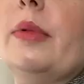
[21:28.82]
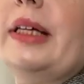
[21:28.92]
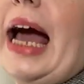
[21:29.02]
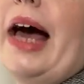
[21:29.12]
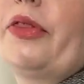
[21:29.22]

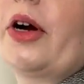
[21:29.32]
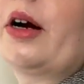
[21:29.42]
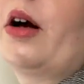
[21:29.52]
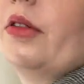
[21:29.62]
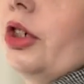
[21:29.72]

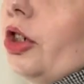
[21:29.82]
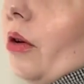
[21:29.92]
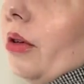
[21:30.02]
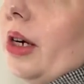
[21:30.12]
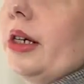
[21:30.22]
gather on the
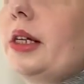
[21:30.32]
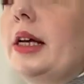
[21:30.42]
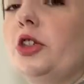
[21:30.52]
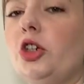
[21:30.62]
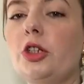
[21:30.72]
shoulders
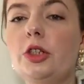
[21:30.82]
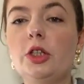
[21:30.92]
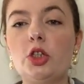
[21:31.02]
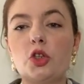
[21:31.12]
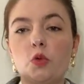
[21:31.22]
is just
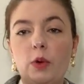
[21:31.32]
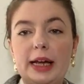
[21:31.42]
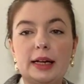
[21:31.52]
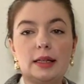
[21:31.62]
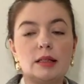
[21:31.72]
the
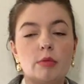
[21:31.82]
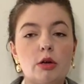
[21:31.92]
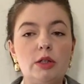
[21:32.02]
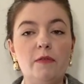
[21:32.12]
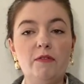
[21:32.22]
sweetest,
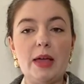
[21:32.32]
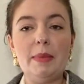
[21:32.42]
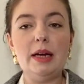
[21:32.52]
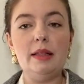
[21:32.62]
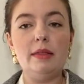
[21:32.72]
most
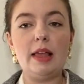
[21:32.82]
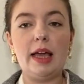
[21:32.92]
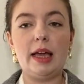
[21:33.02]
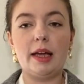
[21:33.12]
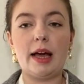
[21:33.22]
feminine
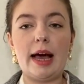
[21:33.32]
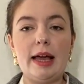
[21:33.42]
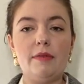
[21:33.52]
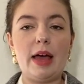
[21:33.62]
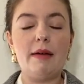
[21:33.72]
thing I
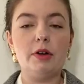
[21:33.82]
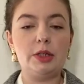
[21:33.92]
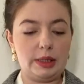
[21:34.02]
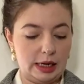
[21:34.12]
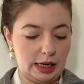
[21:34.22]
have ever
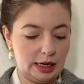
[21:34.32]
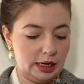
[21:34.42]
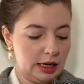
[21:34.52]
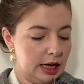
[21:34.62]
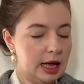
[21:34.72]

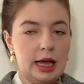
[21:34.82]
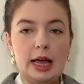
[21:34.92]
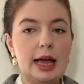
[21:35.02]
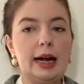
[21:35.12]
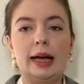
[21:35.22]
seen.
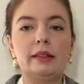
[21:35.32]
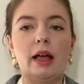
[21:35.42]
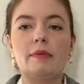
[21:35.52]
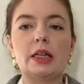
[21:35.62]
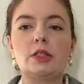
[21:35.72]
And I
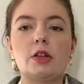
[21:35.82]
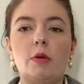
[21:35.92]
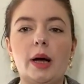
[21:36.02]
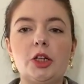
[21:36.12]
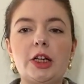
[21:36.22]
love it so
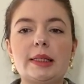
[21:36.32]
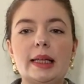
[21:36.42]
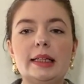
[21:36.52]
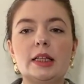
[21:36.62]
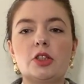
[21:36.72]
much. It's
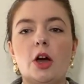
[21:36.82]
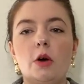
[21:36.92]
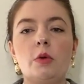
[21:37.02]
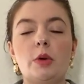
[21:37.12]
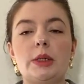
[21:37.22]
like this
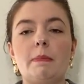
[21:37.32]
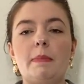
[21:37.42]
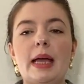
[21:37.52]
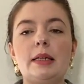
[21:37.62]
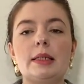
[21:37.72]
coat was
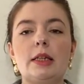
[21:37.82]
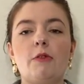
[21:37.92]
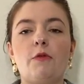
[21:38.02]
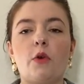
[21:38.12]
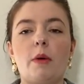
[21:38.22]
meant
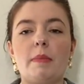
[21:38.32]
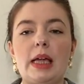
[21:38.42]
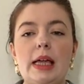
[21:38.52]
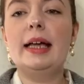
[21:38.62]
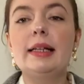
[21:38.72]
for
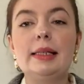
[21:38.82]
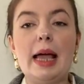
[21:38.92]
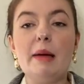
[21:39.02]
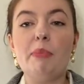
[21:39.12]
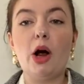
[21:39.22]
me. It is
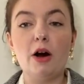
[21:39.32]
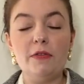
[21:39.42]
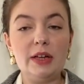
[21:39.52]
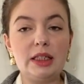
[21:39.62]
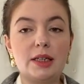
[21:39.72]
a
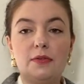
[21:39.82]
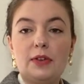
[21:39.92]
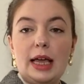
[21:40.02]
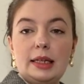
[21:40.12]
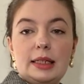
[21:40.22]
perfect
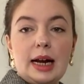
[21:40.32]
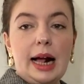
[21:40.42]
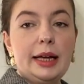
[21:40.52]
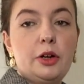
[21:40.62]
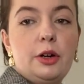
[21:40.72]
fit.
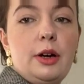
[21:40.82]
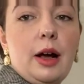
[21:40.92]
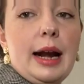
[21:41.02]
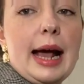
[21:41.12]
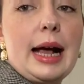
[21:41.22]
I could
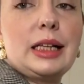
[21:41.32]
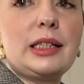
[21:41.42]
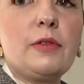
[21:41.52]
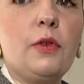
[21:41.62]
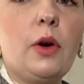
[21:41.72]
not
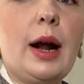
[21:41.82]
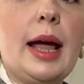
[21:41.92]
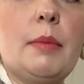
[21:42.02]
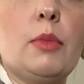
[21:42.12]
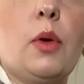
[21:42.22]
ask for
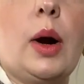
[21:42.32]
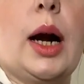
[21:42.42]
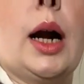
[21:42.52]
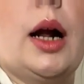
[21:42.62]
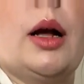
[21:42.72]
a
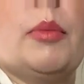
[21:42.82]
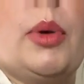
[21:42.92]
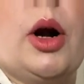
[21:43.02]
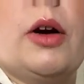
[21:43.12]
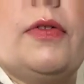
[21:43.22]
more
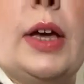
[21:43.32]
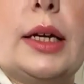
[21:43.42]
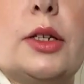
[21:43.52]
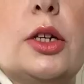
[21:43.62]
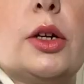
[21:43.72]

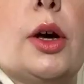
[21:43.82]
perfect